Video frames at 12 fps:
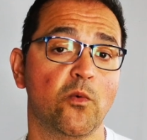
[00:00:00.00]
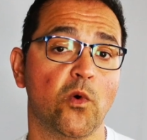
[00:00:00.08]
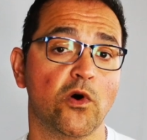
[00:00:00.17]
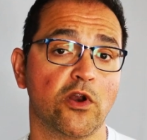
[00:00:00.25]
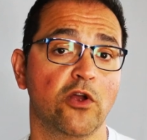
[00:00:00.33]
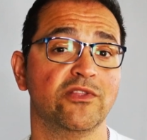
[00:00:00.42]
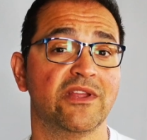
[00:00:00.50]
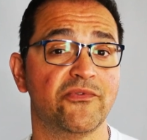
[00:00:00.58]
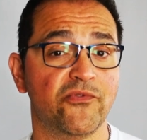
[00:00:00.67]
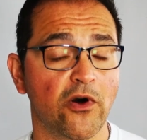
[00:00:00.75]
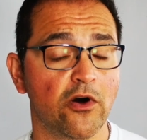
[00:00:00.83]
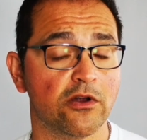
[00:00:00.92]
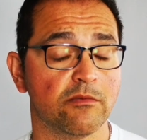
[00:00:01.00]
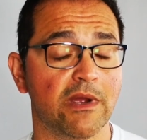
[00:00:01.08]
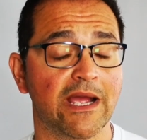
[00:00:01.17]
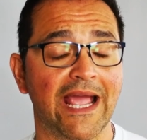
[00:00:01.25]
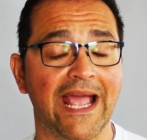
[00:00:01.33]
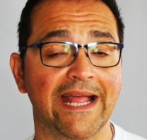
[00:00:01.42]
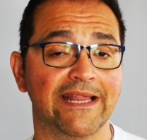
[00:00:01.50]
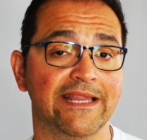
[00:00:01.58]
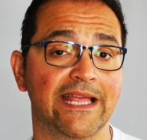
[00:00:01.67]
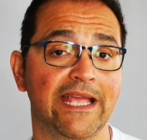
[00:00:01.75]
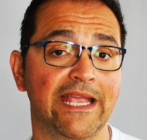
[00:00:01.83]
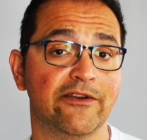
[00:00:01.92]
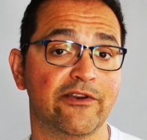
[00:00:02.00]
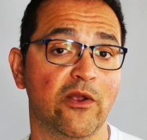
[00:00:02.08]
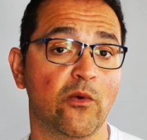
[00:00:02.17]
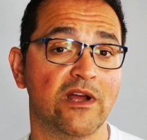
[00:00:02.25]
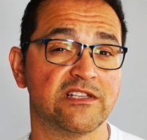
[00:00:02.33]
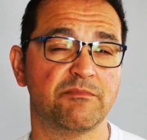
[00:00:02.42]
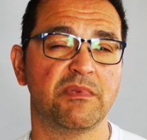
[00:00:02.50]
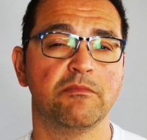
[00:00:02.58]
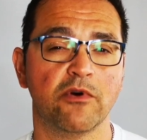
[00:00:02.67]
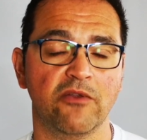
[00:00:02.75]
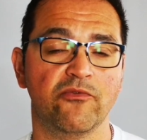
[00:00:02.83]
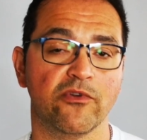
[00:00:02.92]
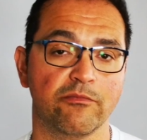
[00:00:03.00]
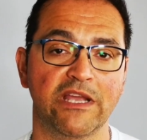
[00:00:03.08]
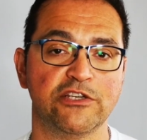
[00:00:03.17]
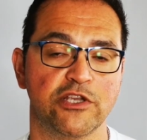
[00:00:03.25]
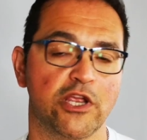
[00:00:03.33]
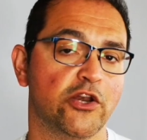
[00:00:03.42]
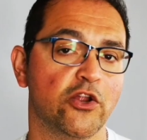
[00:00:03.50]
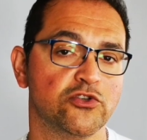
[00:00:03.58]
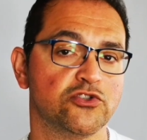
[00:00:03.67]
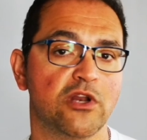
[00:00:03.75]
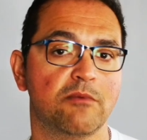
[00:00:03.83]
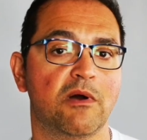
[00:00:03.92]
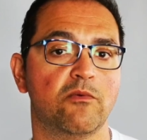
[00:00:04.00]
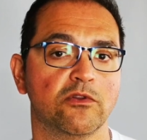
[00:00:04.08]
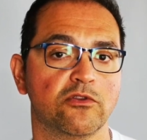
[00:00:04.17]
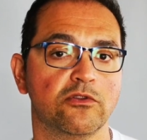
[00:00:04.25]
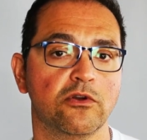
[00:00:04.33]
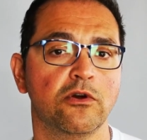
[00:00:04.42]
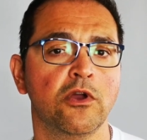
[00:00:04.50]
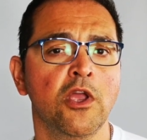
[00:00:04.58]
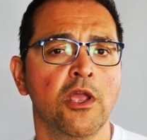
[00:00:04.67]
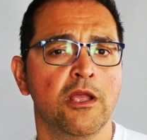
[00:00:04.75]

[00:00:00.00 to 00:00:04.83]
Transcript: work on the form and it requires a bit more information, you're not sure about what to do,